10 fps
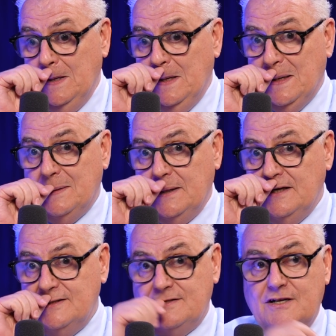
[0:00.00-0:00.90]
Go
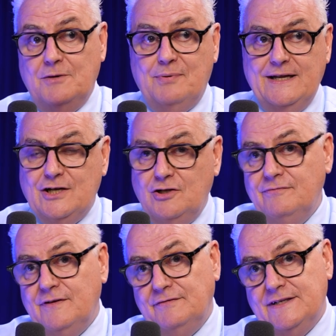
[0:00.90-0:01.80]
and play
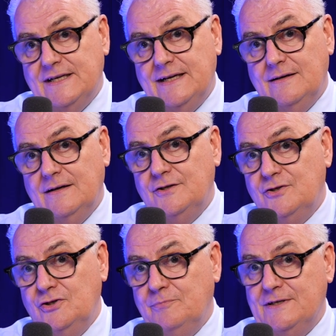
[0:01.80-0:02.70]
golf every day and
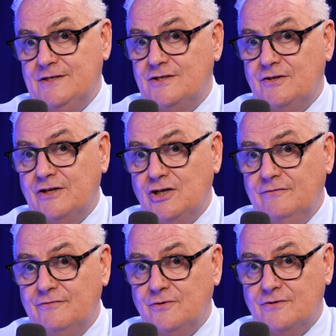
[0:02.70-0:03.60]
do your business on the
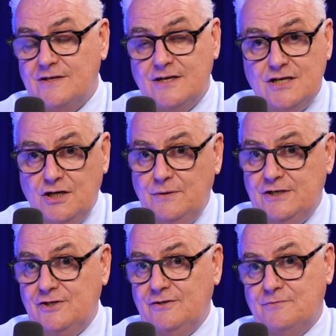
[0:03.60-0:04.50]
golf course. No
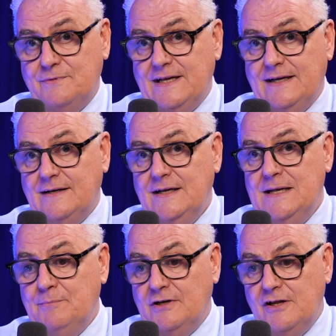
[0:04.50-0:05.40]
issues with that.
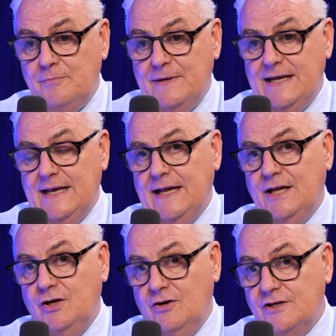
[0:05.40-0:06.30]
But at the beginning,
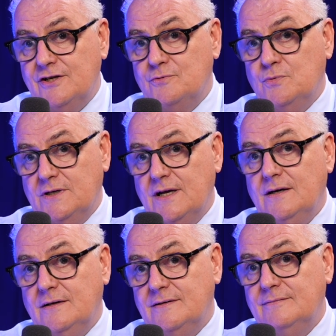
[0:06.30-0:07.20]
you've got to just work
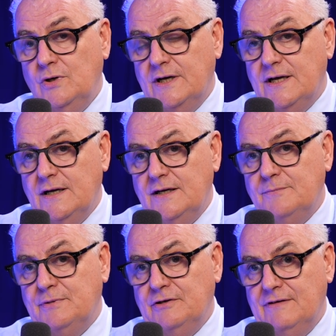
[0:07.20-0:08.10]
hard. Work
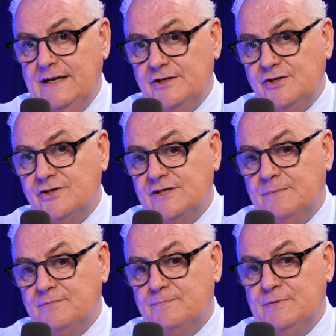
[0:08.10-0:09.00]
hard, build
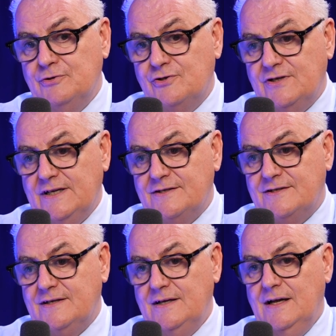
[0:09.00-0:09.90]
relationships, build
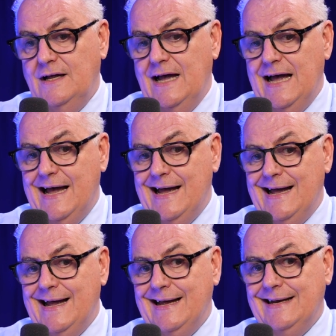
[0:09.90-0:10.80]
trust,
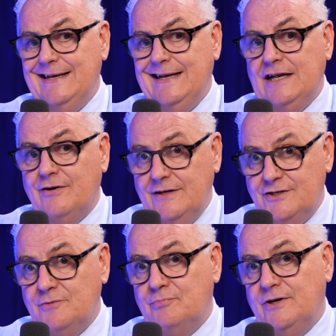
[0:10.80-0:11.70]
and
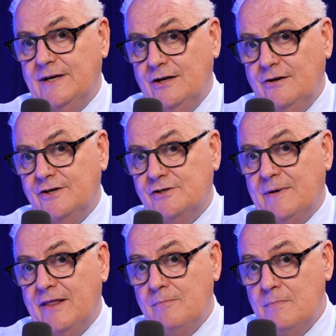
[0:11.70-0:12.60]
increase your product knowledge
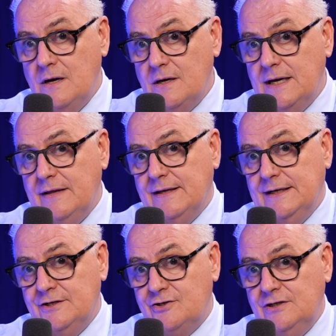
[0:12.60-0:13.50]
about the market, the
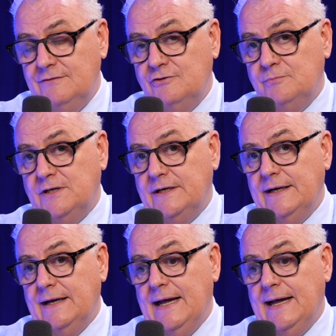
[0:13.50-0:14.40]
history of
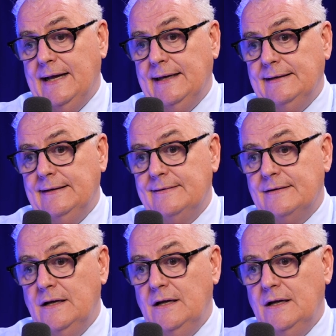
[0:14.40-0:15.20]
Dubai, and